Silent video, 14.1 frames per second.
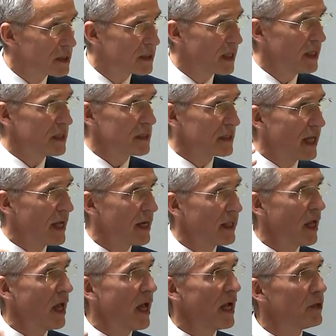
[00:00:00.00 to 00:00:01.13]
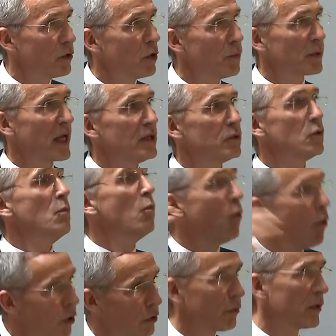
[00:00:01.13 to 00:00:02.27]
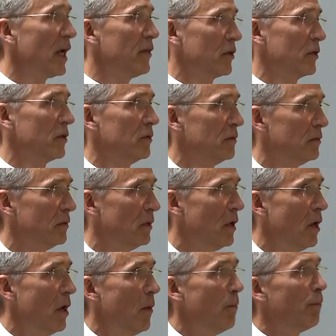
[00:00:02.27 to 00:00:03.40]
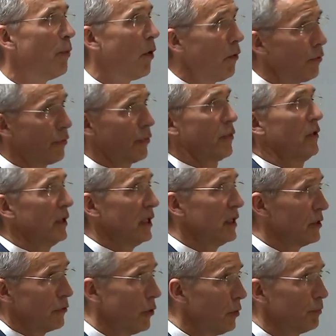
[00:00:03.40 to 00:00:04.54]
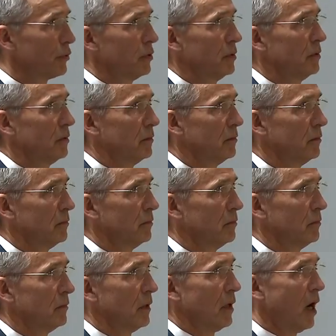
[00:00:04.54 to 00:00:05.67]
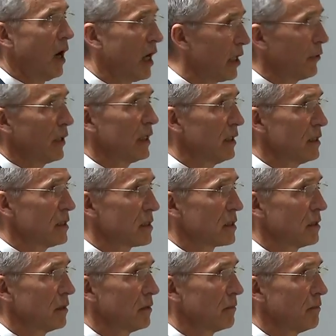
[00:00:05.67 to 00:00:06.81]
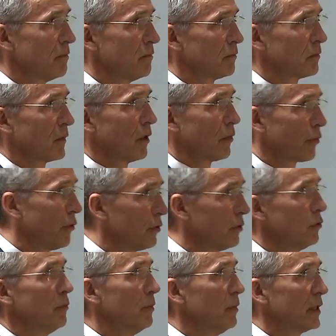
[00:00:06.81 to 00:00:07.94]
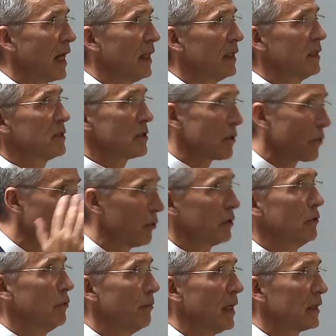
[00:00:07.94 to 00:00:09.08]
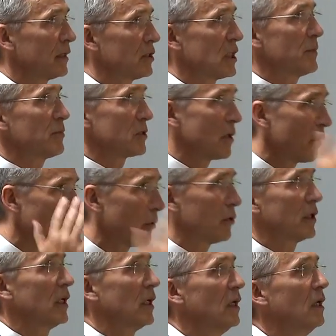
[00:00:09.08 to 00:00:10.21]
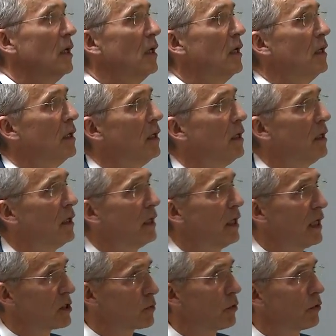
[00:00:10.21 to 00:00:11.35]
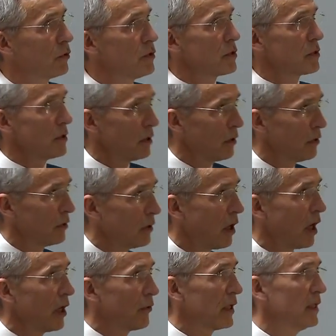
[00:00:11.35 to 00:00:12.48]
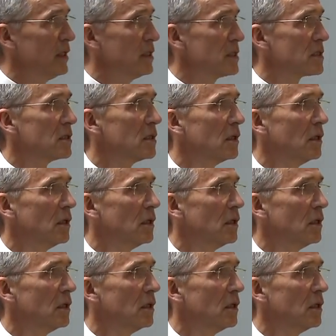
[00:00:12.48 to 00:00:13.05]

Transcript: States, Canada, and Europe can do more together, both in Europe, higher readiness, 30 new battalions, 30 new battleships, 30 air squadrons on high readiness,